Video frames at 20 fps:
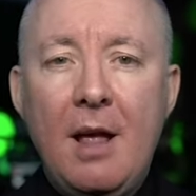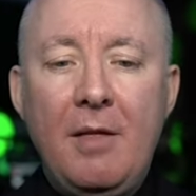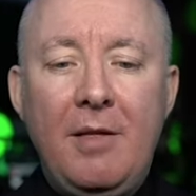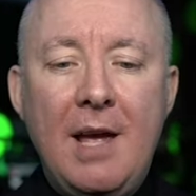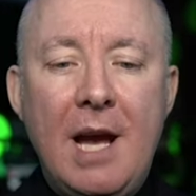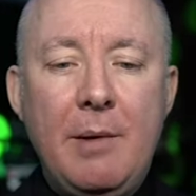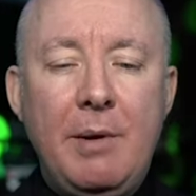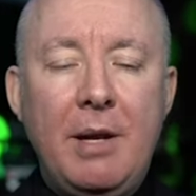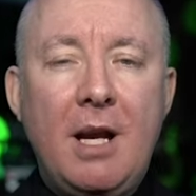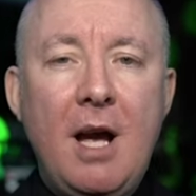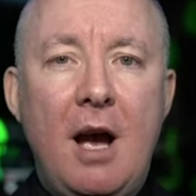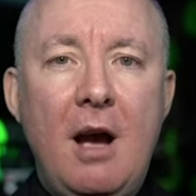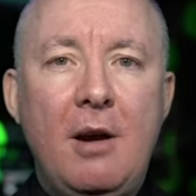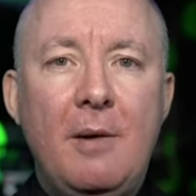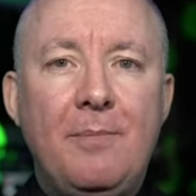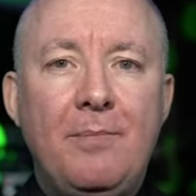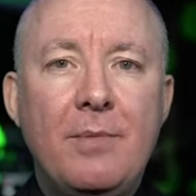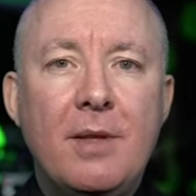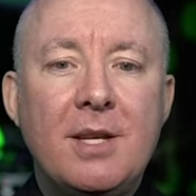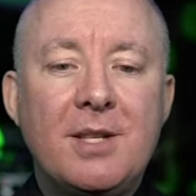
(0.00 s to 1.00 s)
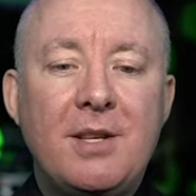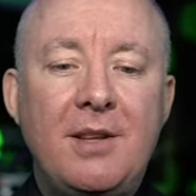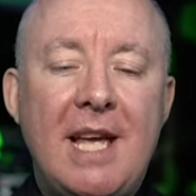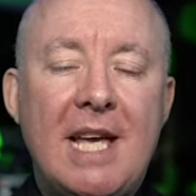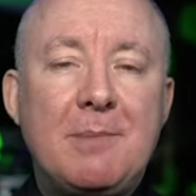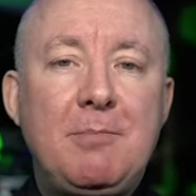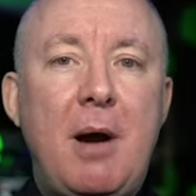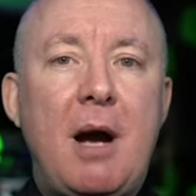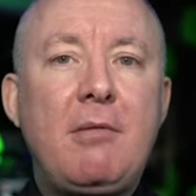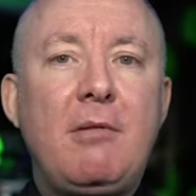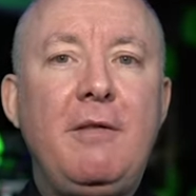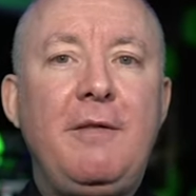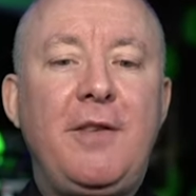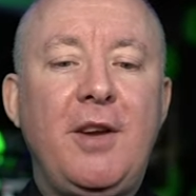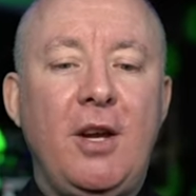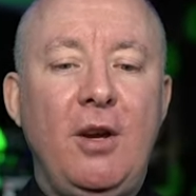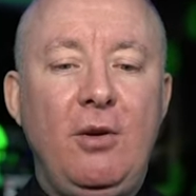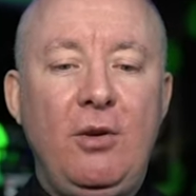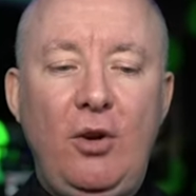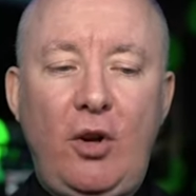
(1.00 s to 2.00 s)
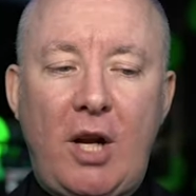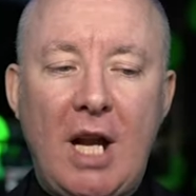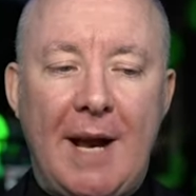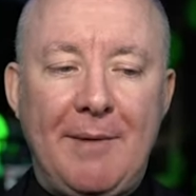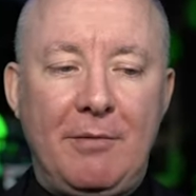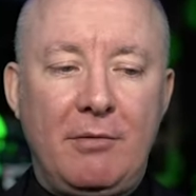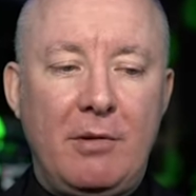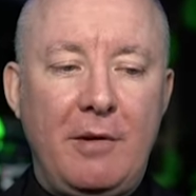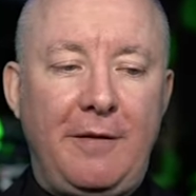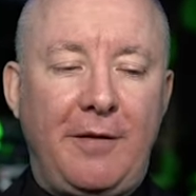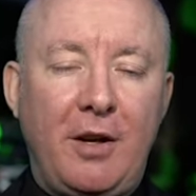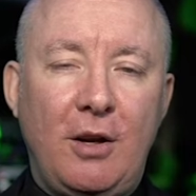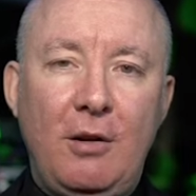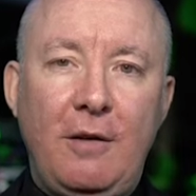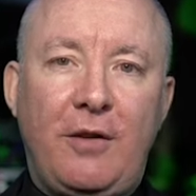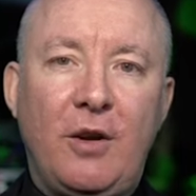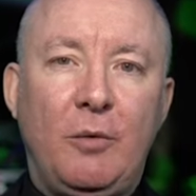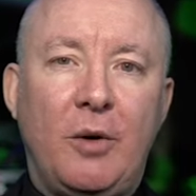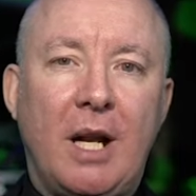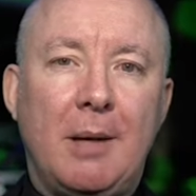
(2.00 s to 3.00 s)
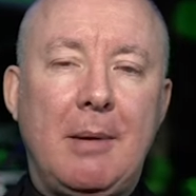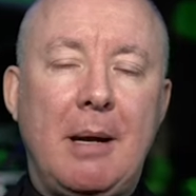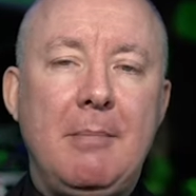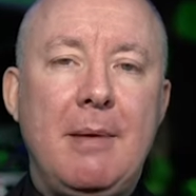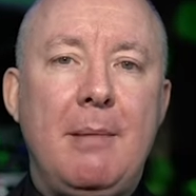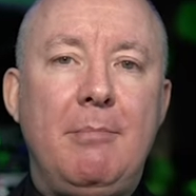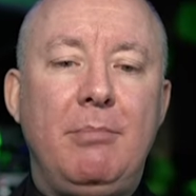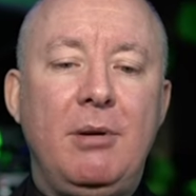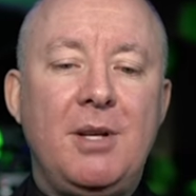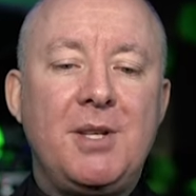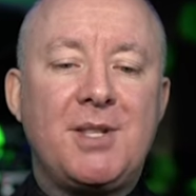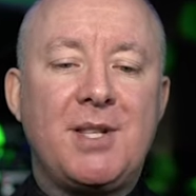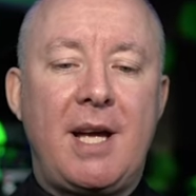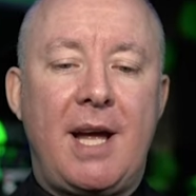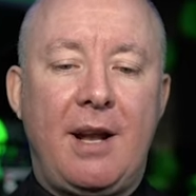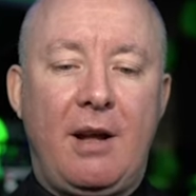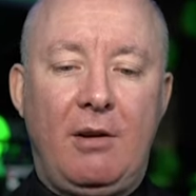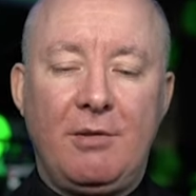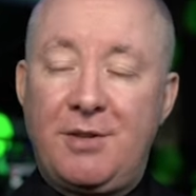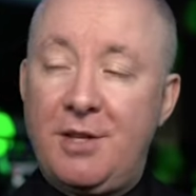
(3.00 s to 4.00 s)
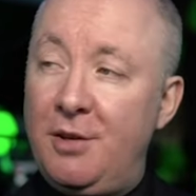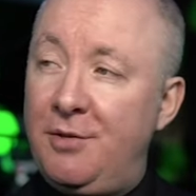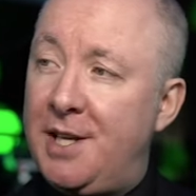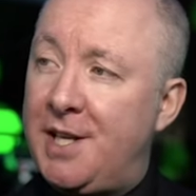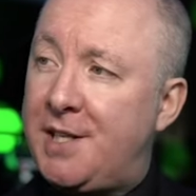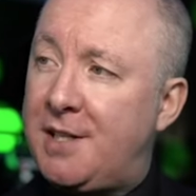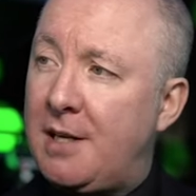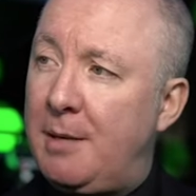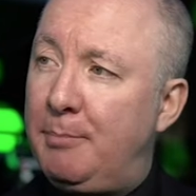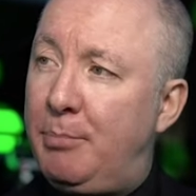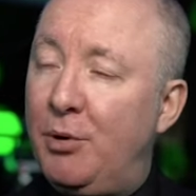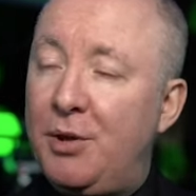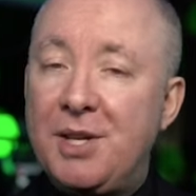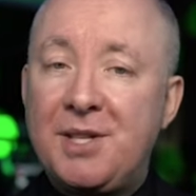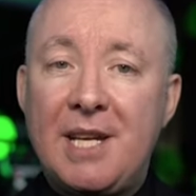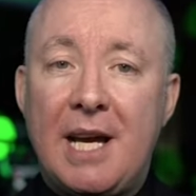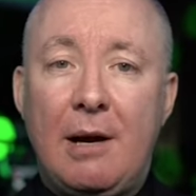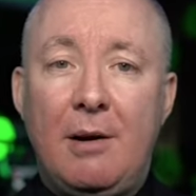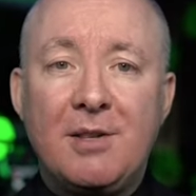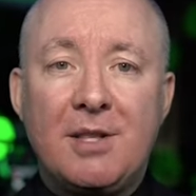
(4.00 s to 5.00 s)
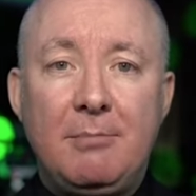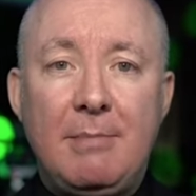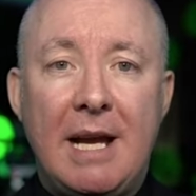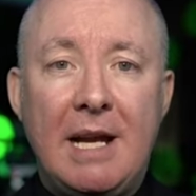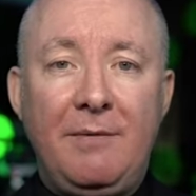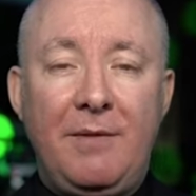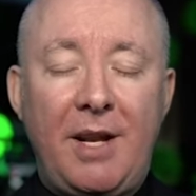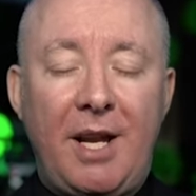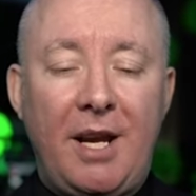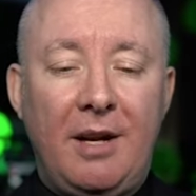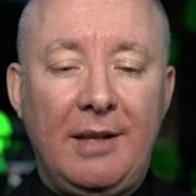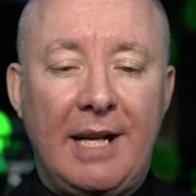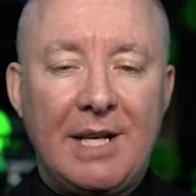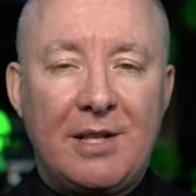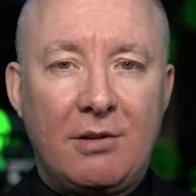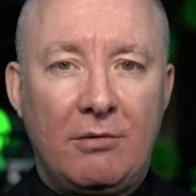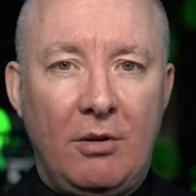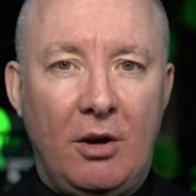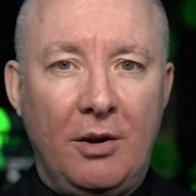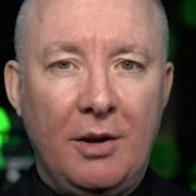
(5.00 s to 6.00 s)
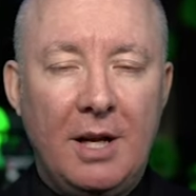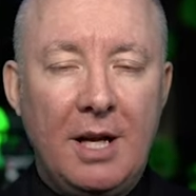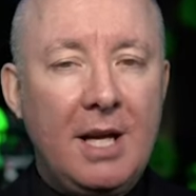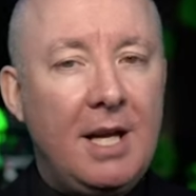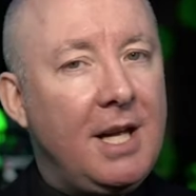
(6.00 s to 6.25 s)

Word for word: There we go. So there's my review. You can have a review if you're one of my members, and I'll do this and put this out as a main video later on.